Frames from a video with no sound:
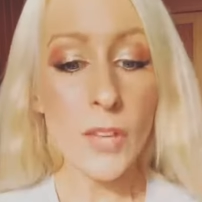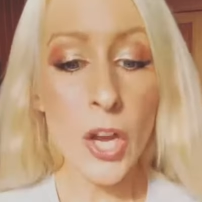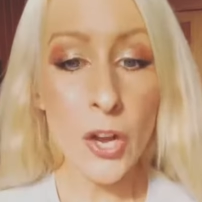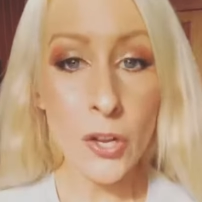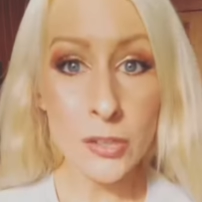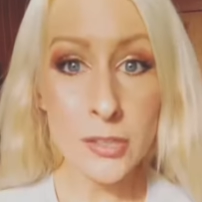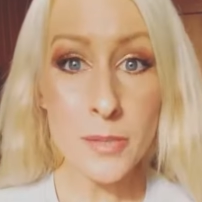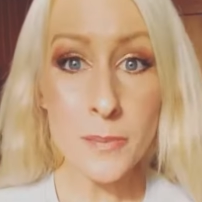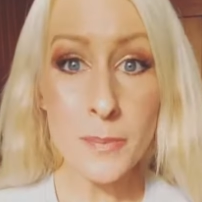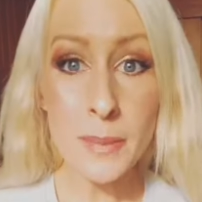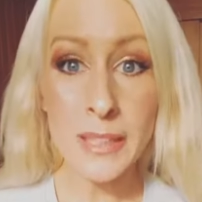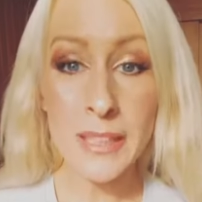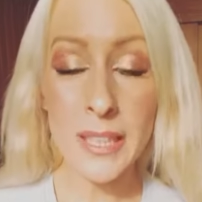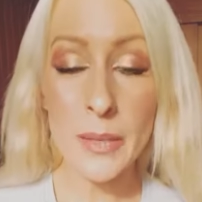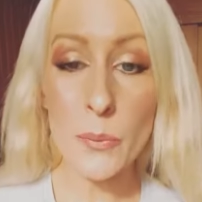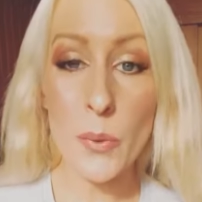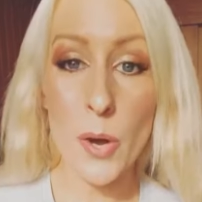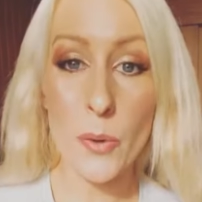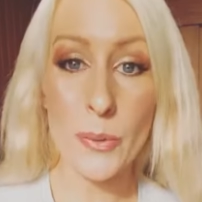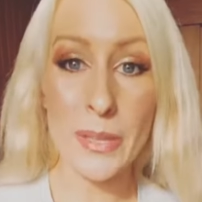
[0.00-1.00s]

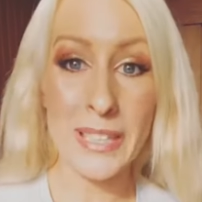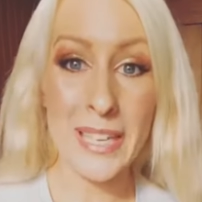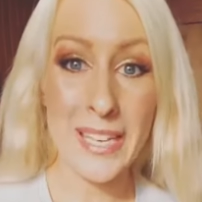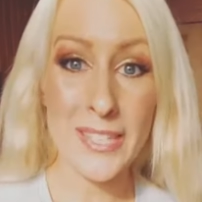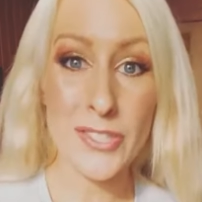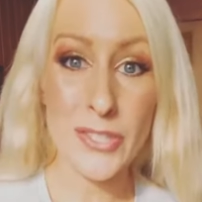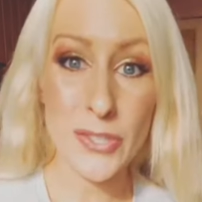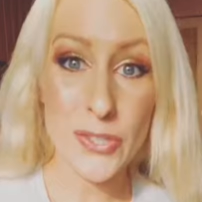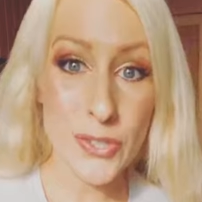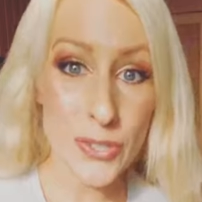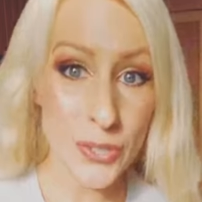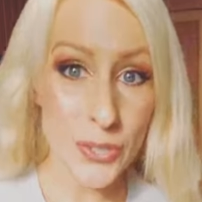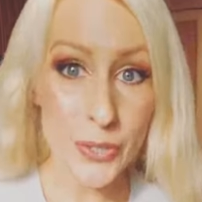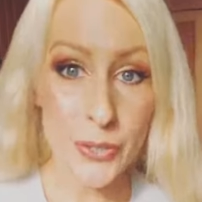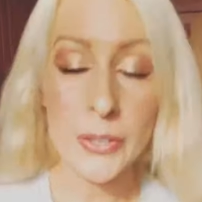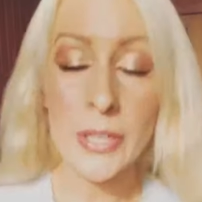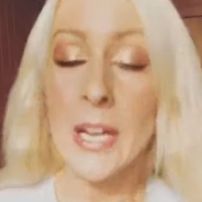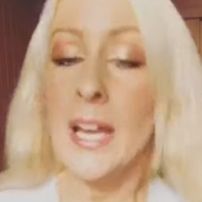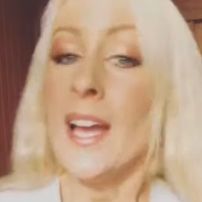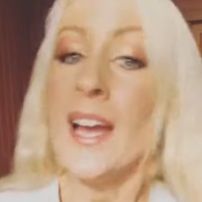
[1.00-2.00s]
ultimately, what we need to
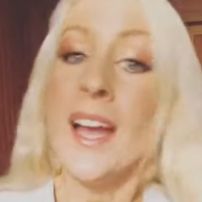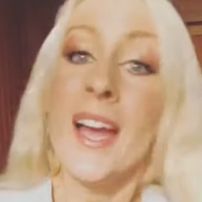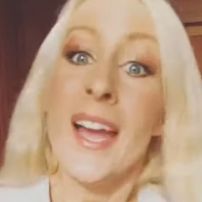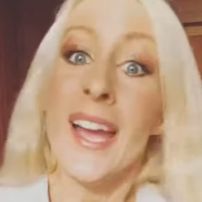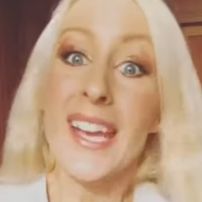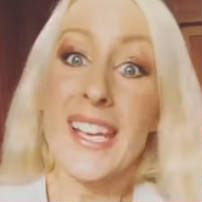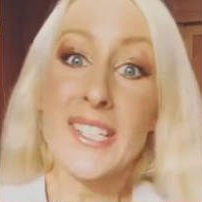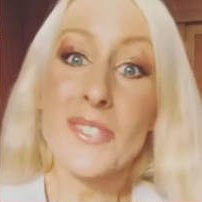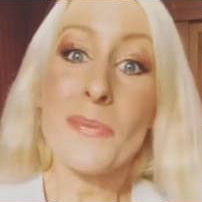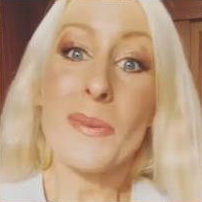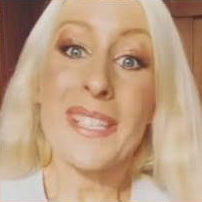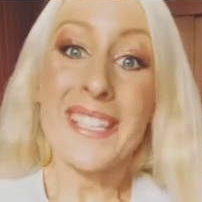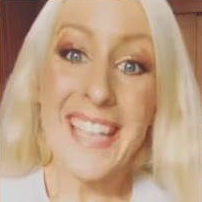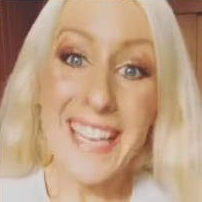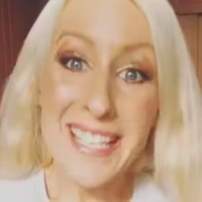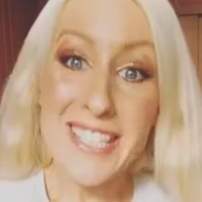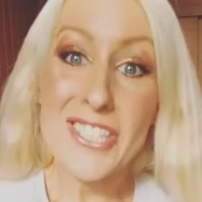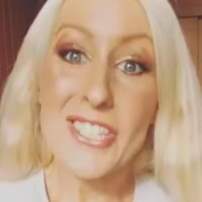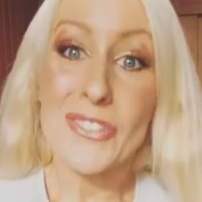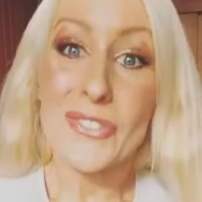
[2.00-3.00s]
do is we
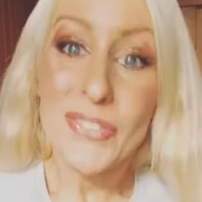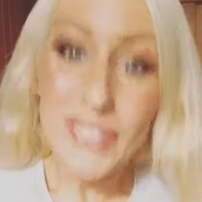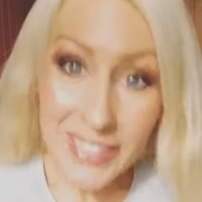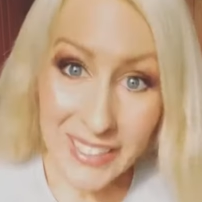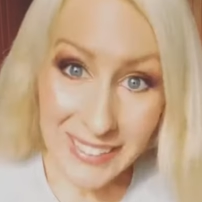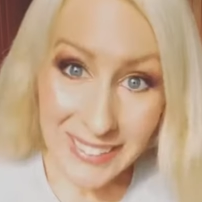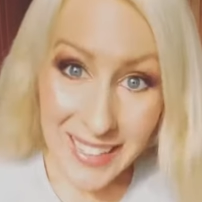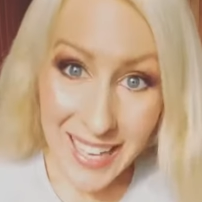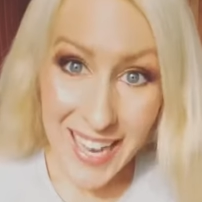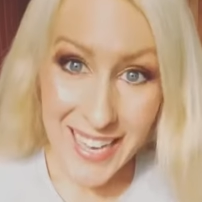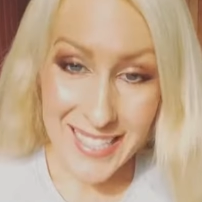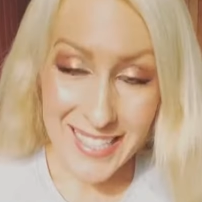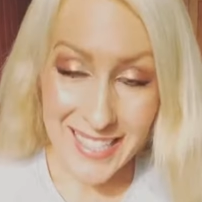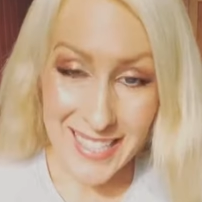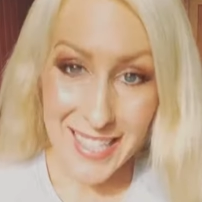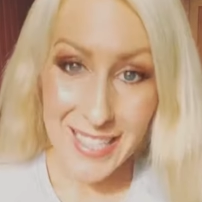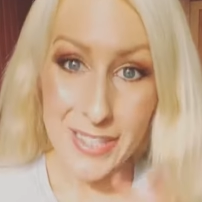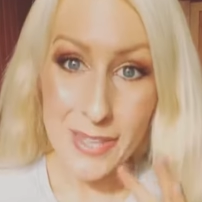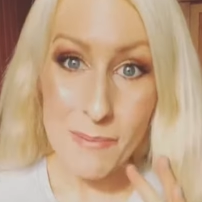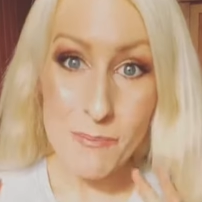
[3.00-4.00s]
need to realize
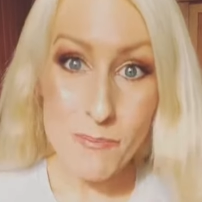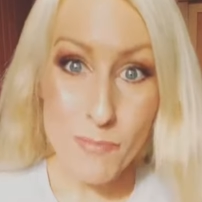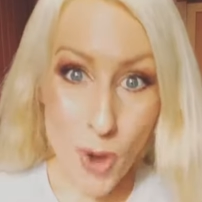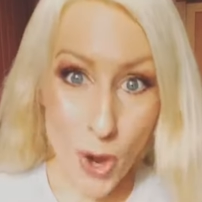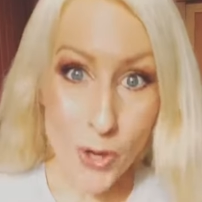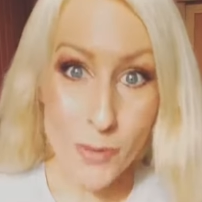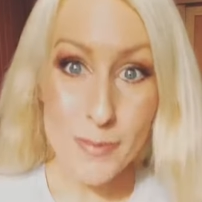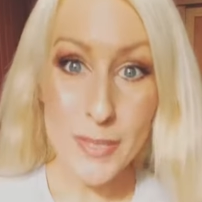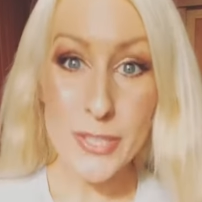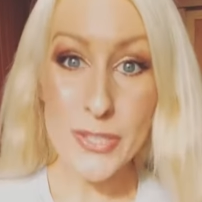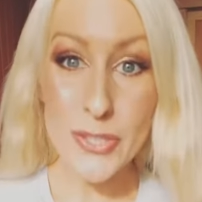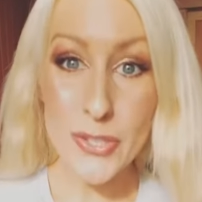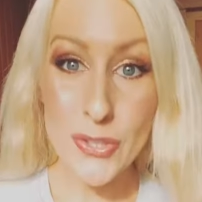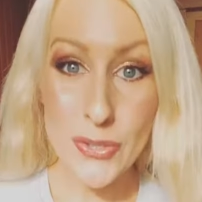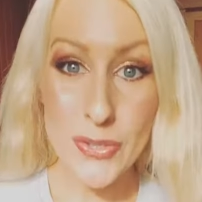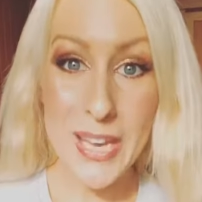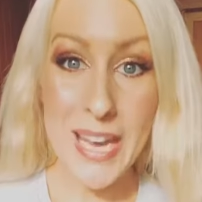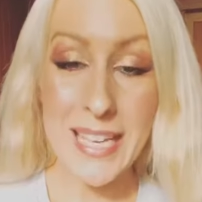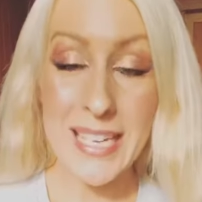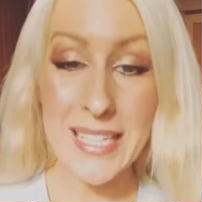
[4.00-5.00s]
that the moment
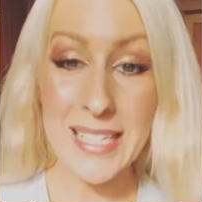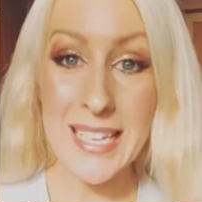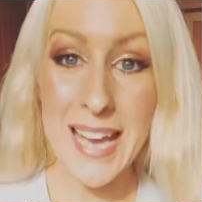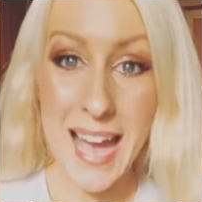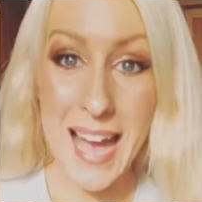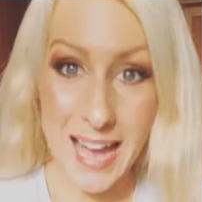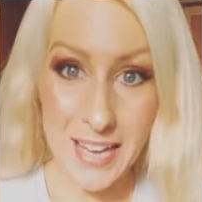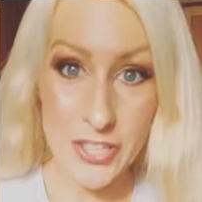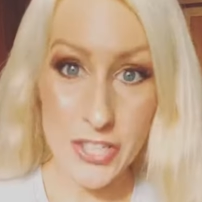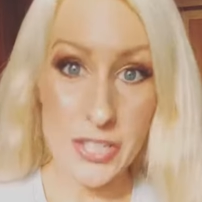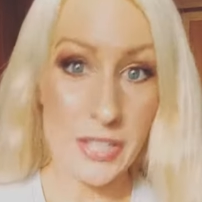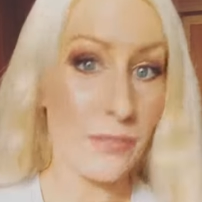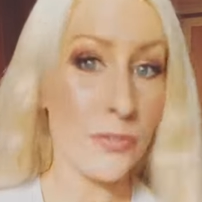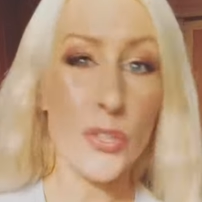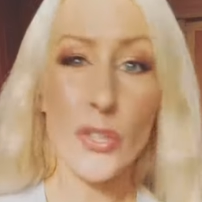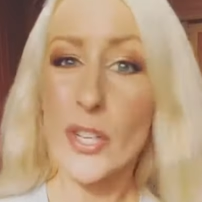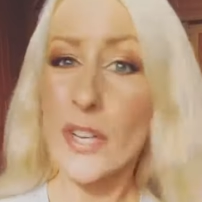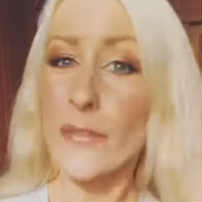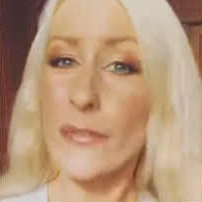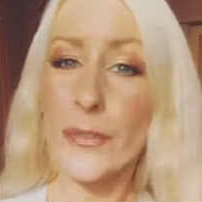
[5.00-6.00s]
you get into action, if
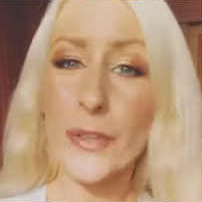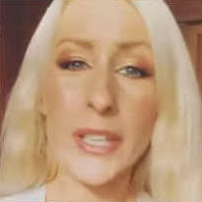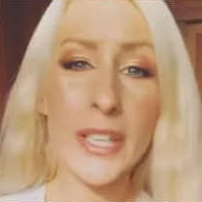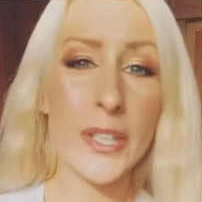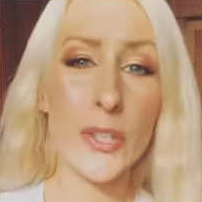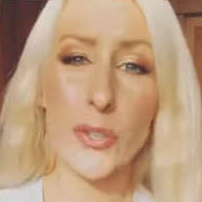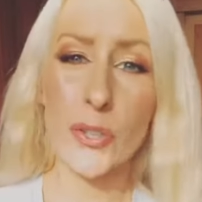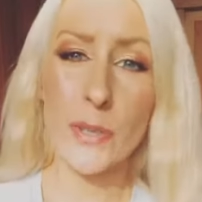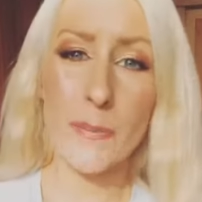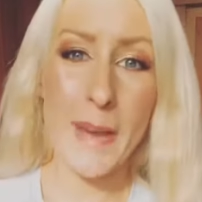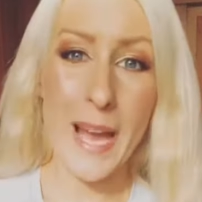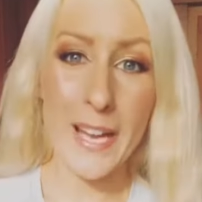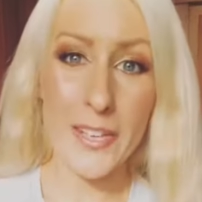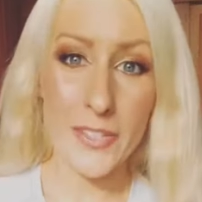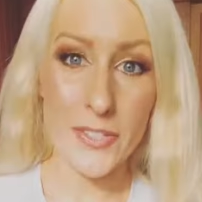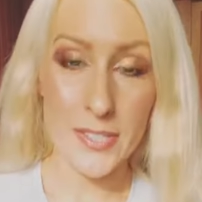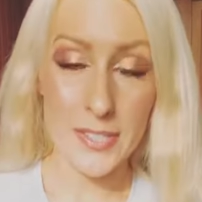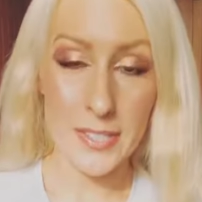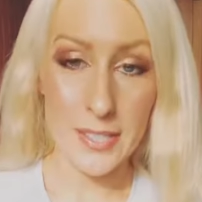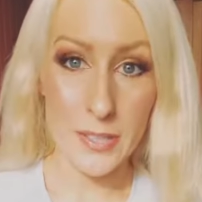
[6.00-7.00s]
you're not feeling good about
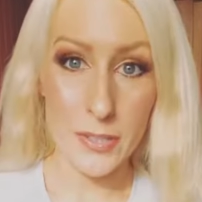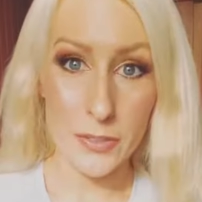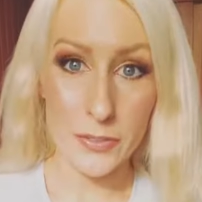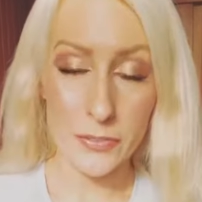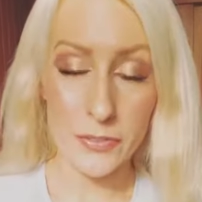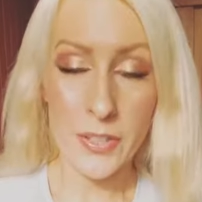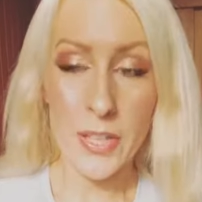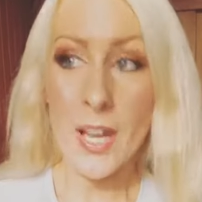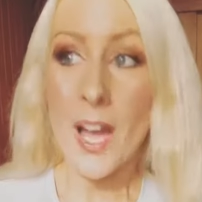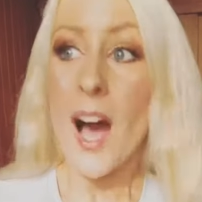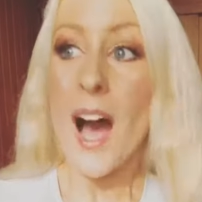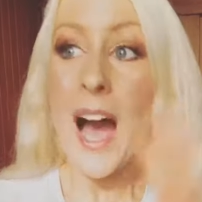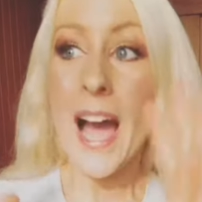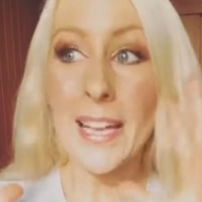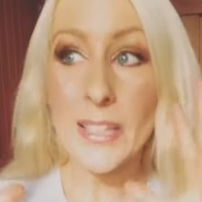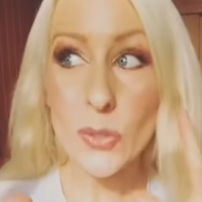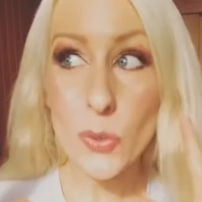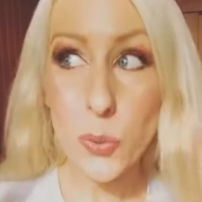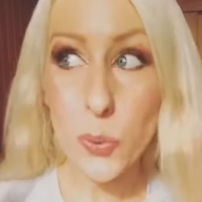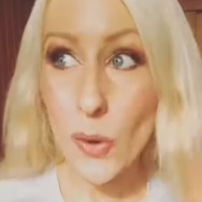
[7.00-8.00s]
yourself, I,